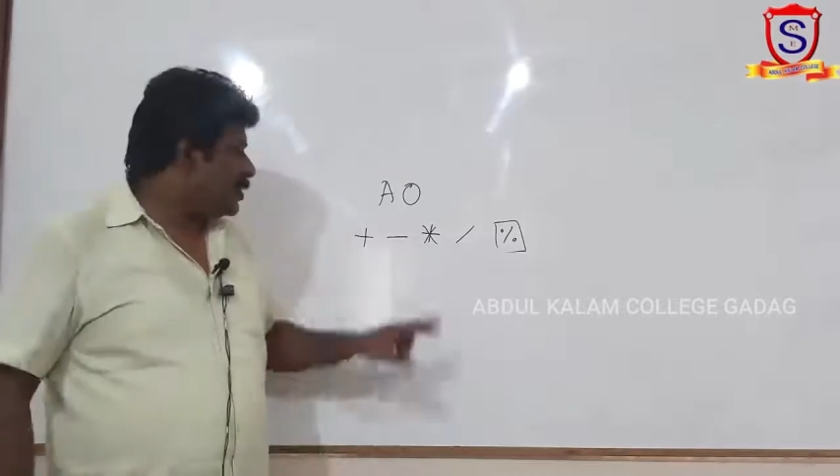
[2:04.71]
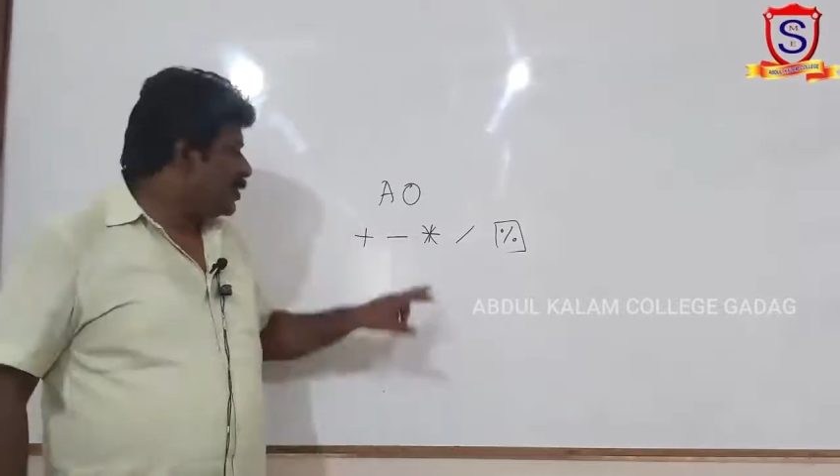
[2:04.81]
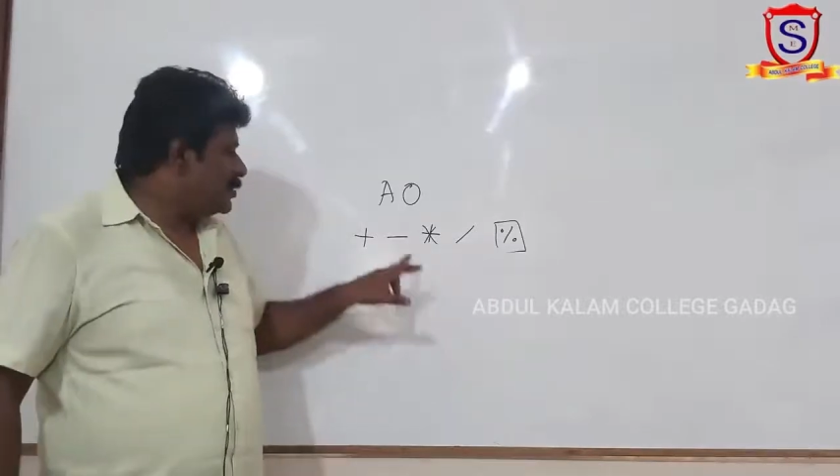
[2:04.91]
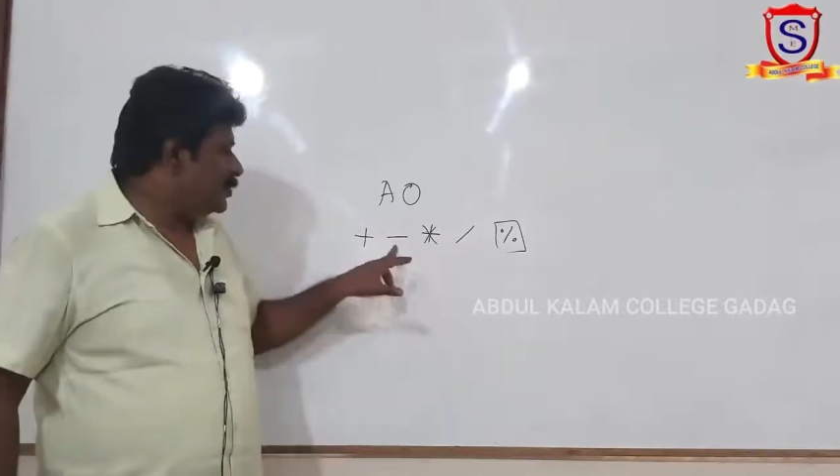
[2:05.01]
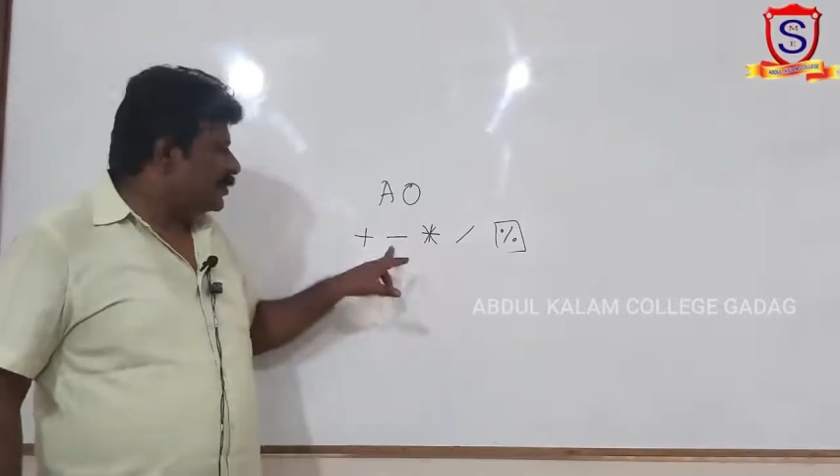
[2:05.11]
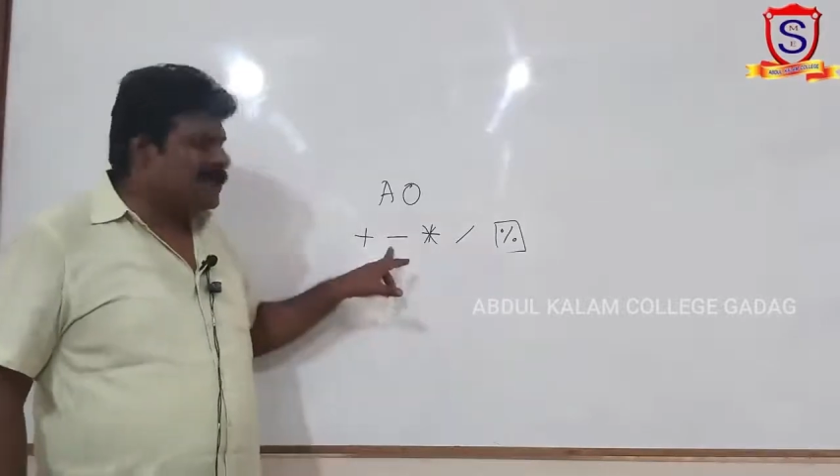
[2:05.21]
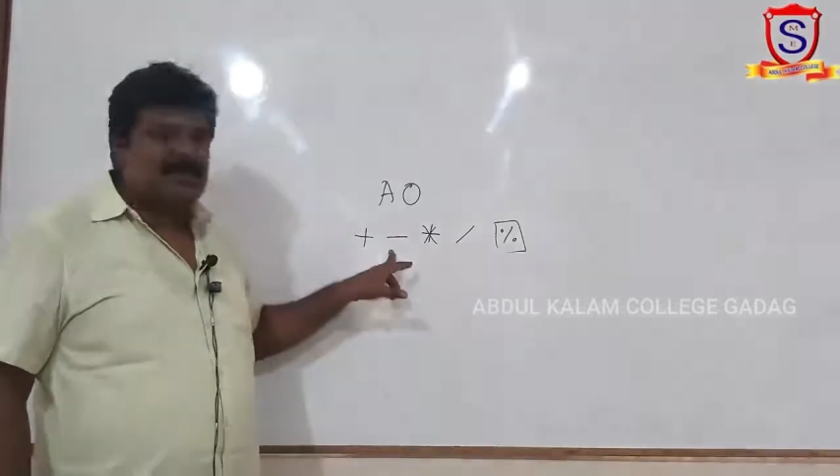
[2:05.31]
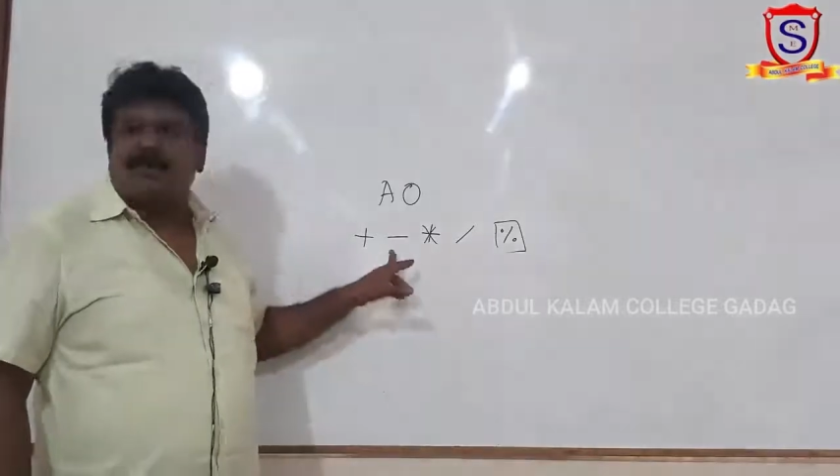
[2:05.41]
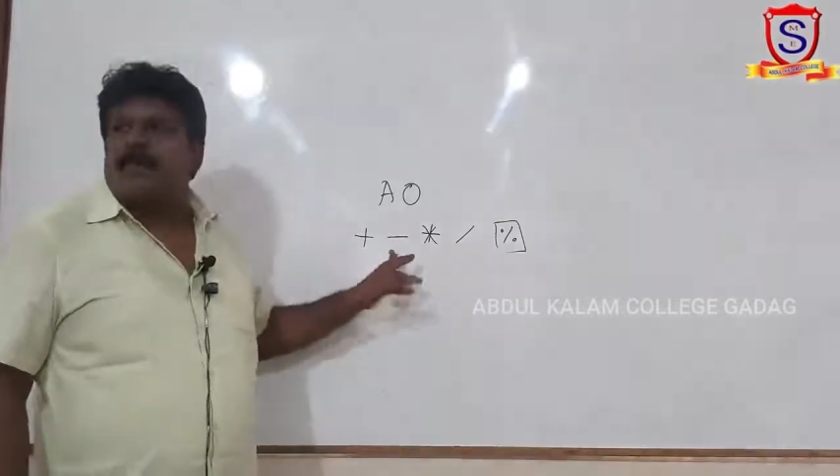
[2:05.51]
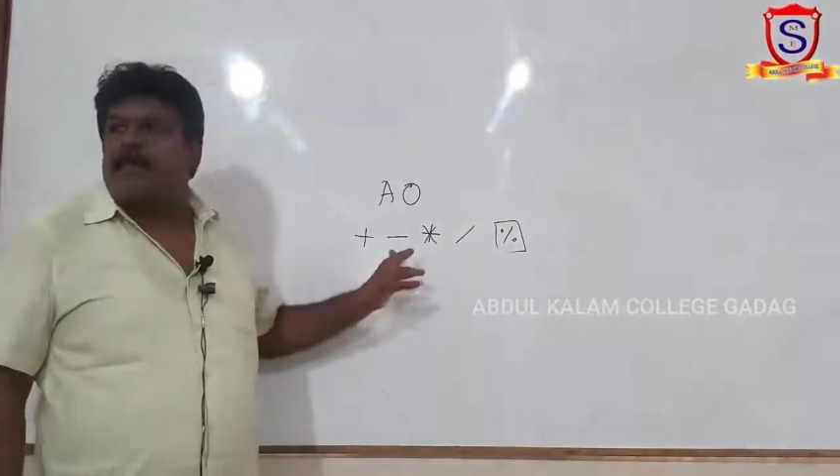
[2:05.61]
So this
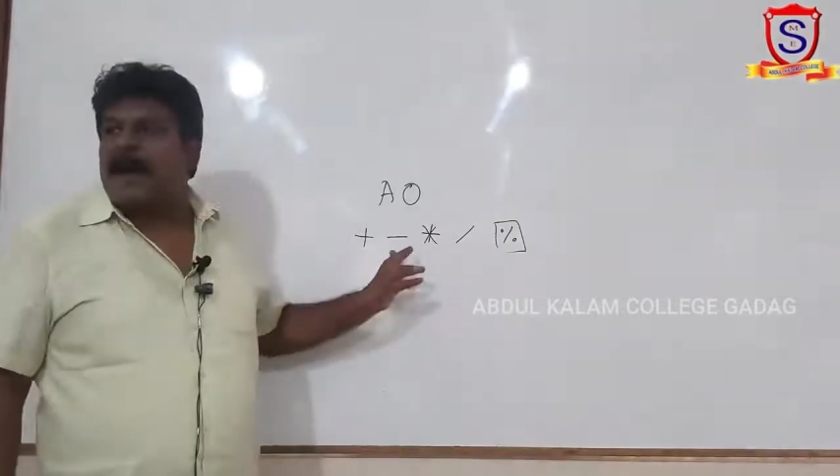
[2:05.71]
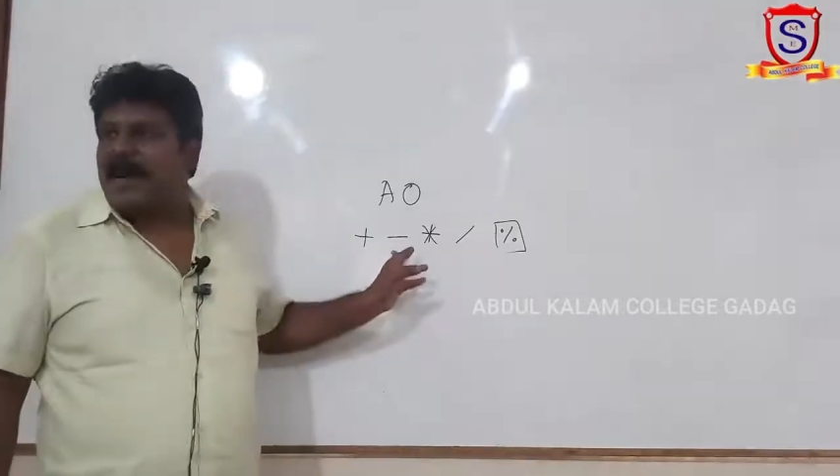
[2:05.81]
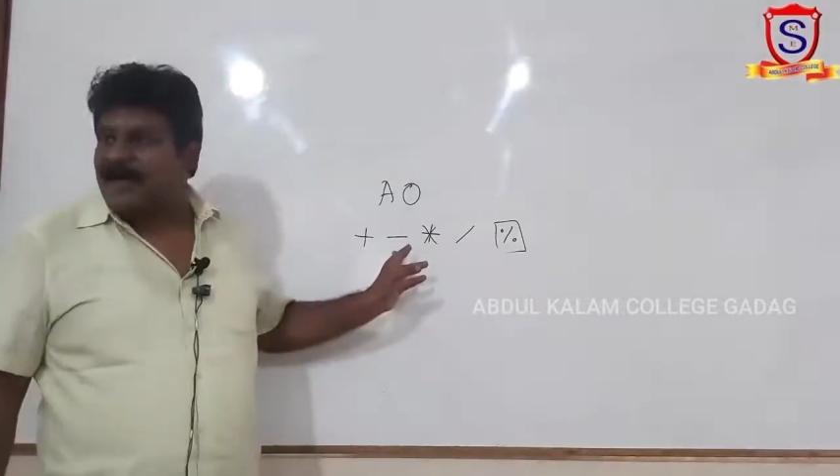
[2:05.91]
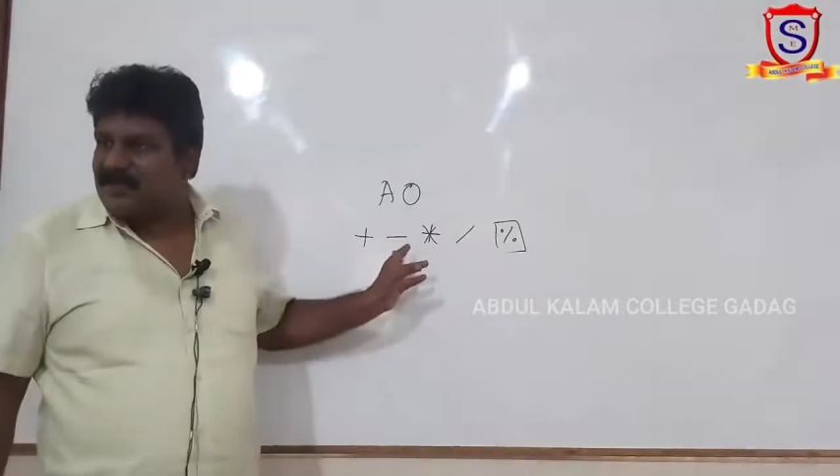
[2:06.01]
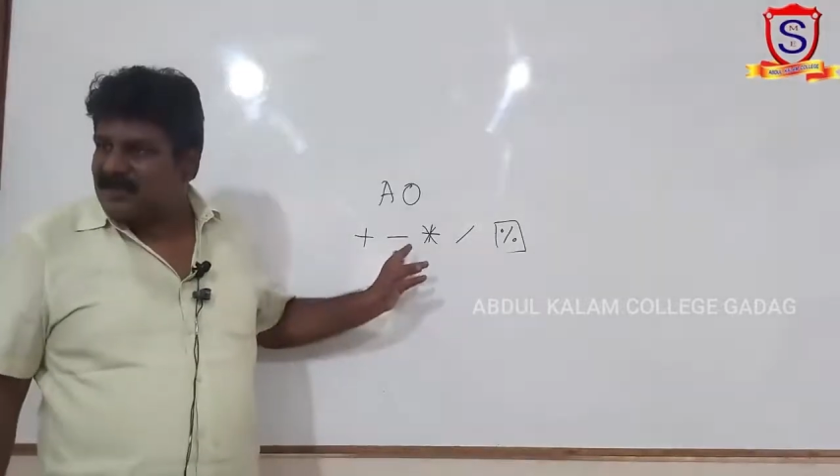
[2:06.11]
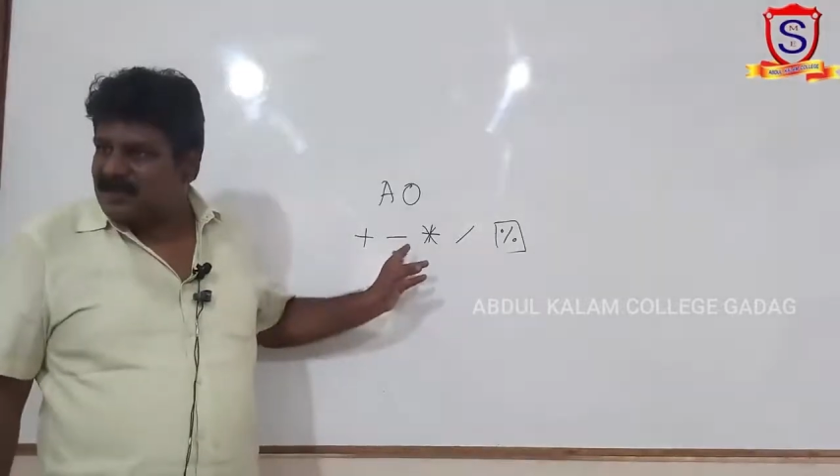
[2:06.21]
minus,